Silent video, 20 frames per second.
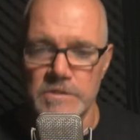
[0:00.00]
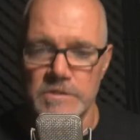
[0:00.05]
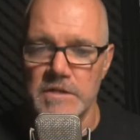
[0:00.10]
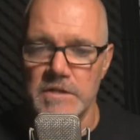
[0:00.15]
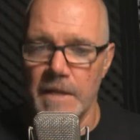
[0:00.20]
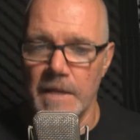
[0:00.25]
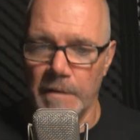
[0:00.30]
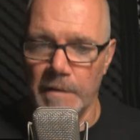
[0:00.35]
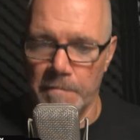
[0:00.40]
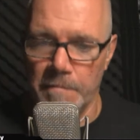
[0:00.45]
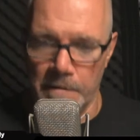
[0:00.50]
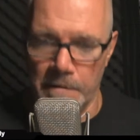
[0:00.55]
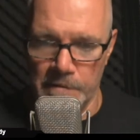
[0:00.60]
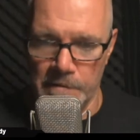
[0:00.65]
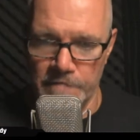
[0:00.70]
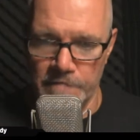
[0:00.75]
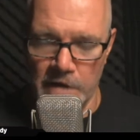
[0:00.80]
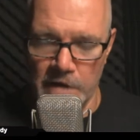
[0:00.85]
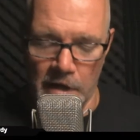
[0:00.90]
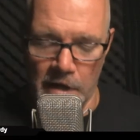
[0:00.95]
or slamming
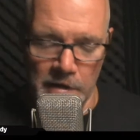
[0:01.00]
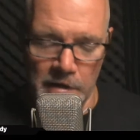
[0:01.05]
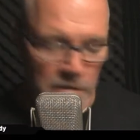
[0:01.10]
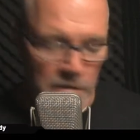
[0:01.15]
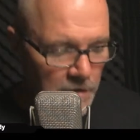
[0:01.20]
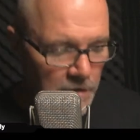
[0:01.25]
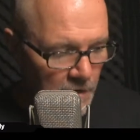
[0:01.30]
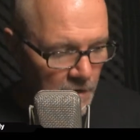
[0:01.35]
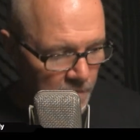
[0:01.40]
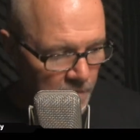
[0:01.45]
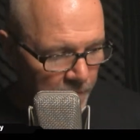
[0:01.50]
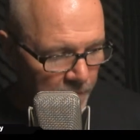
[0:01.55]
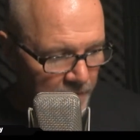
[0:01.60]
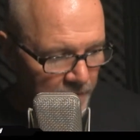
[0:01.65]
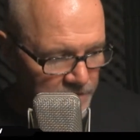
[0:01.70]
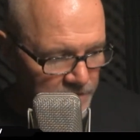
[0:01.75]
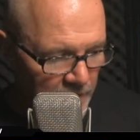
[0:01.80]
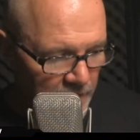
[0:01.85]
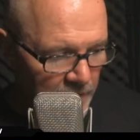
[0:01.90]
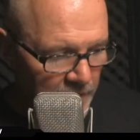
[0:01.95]
people of color by
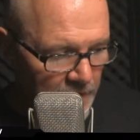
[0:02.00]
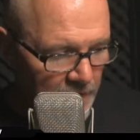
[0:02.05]
saying